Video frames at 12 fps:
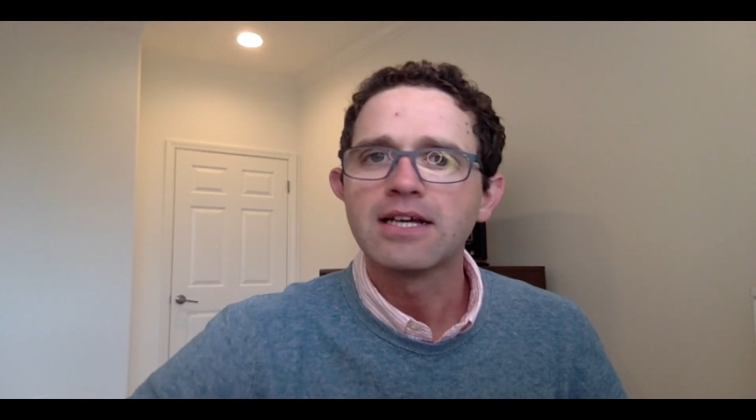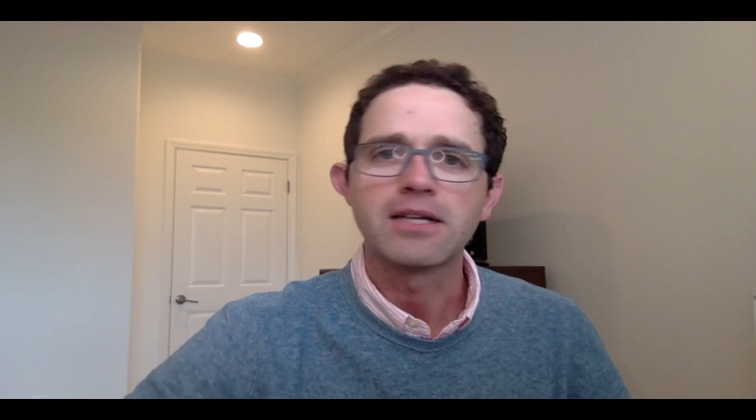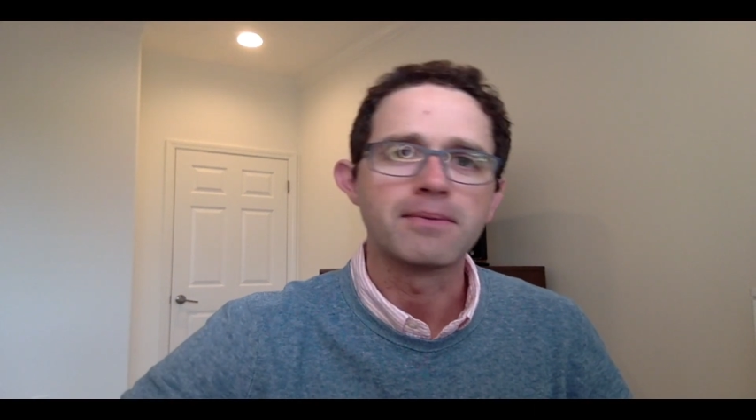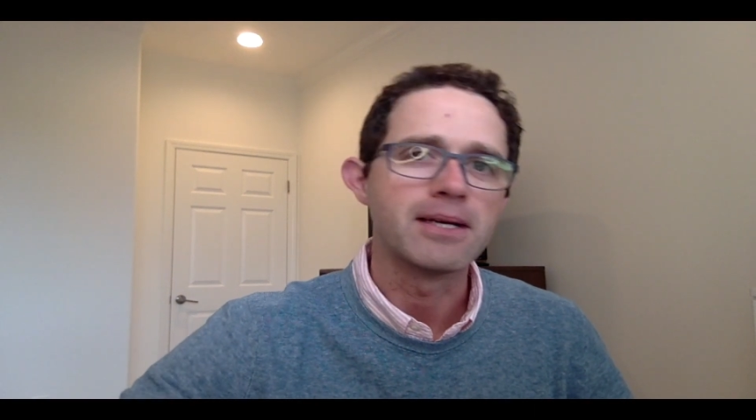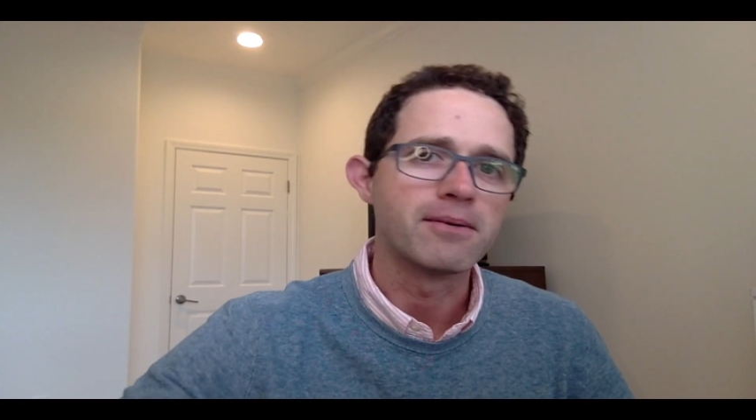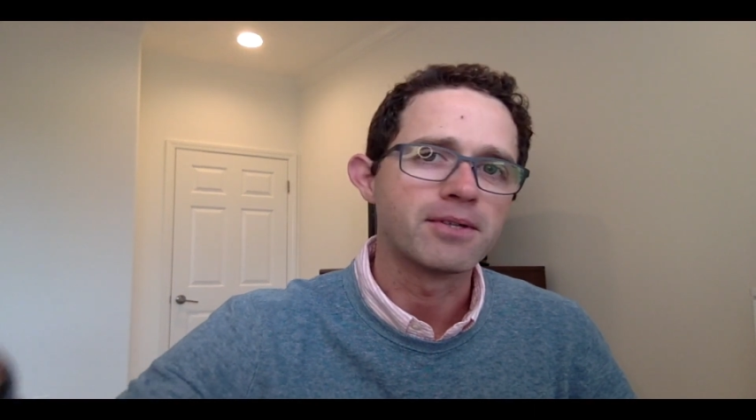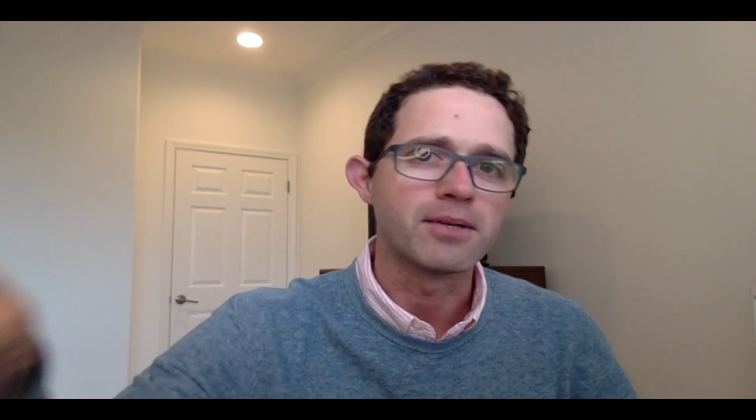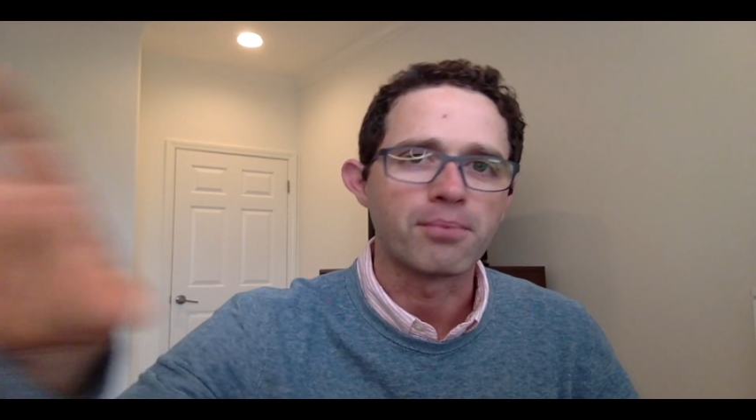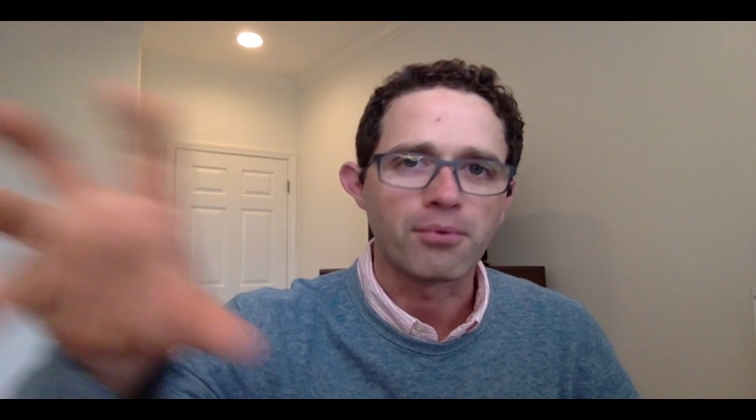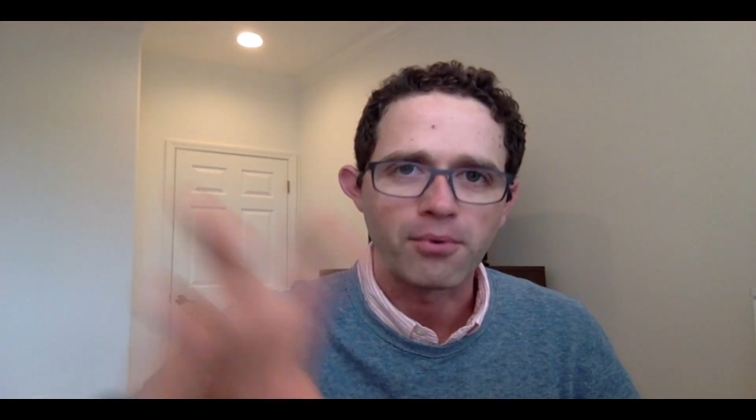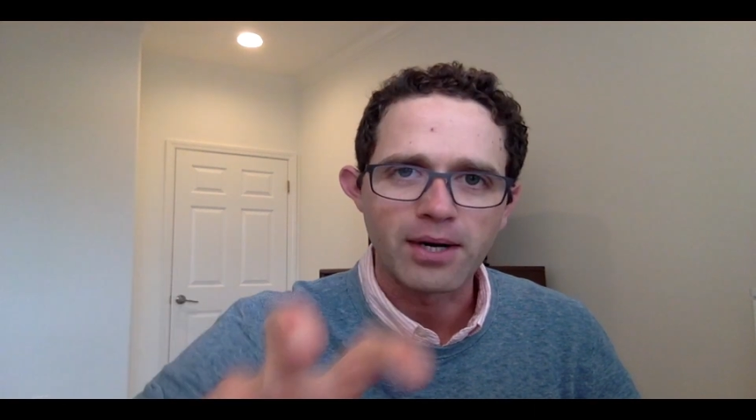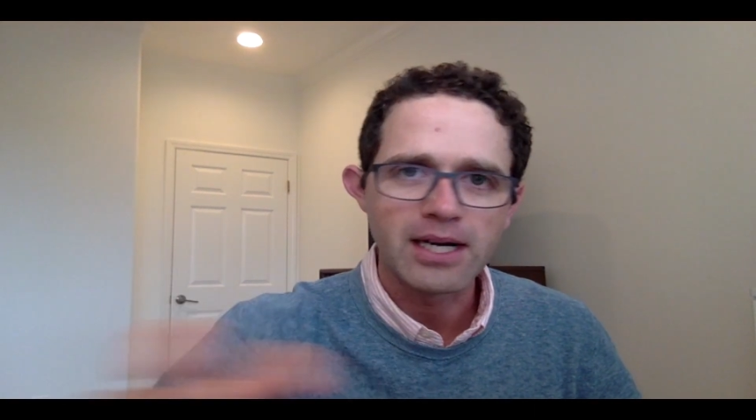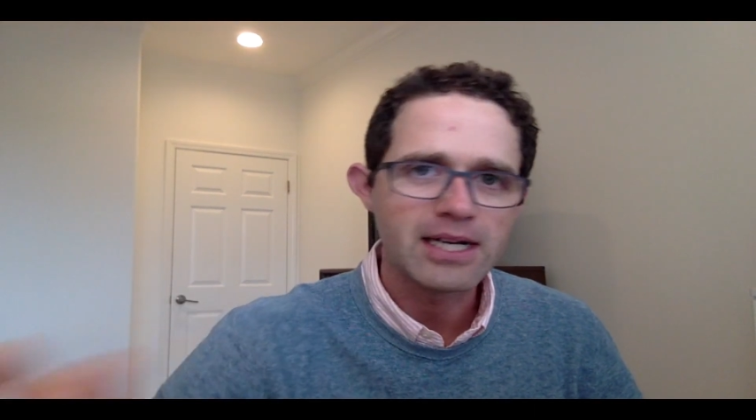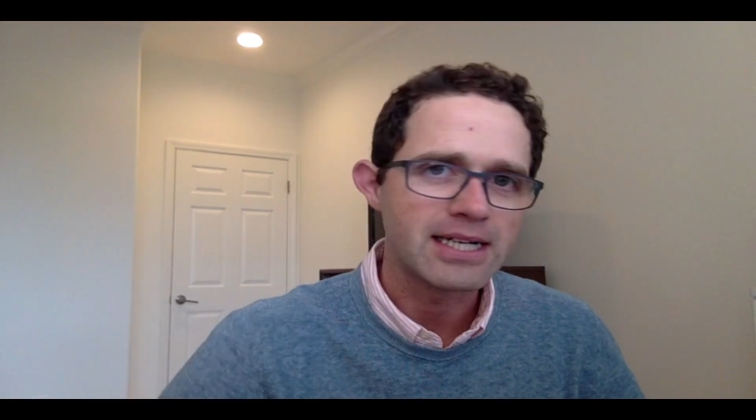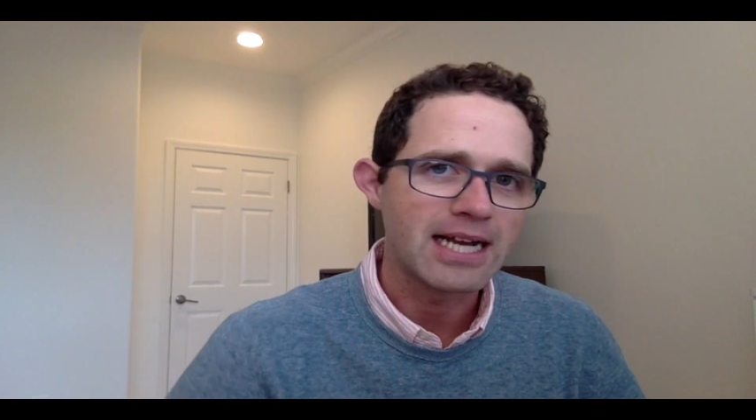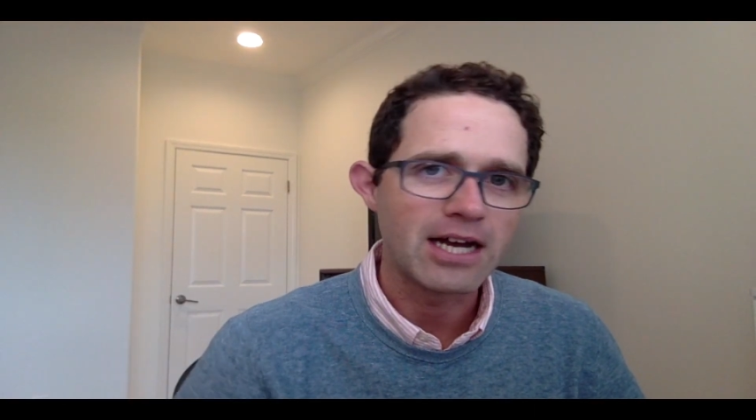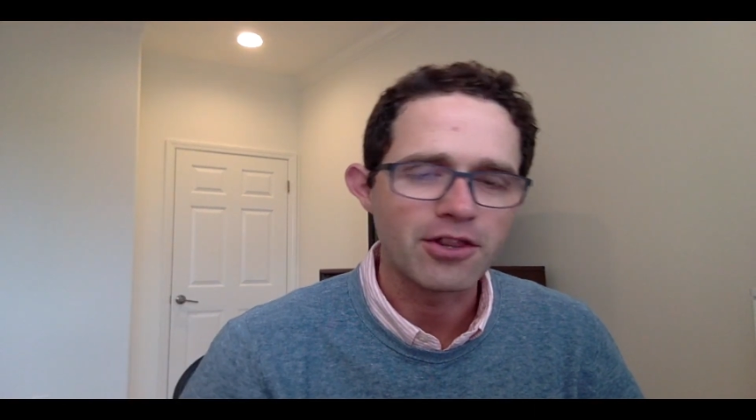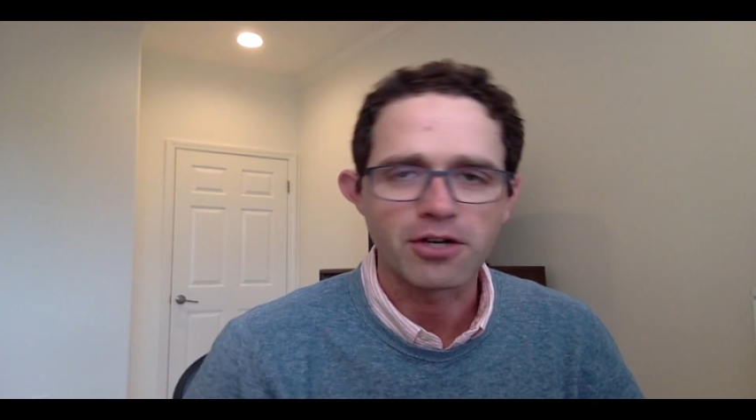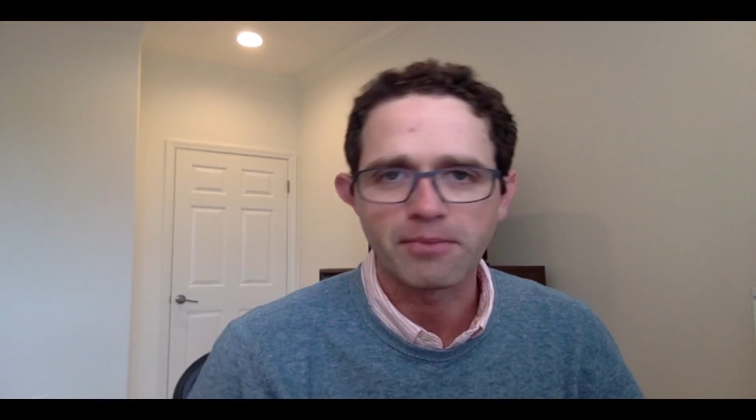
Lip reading: to be able to break down their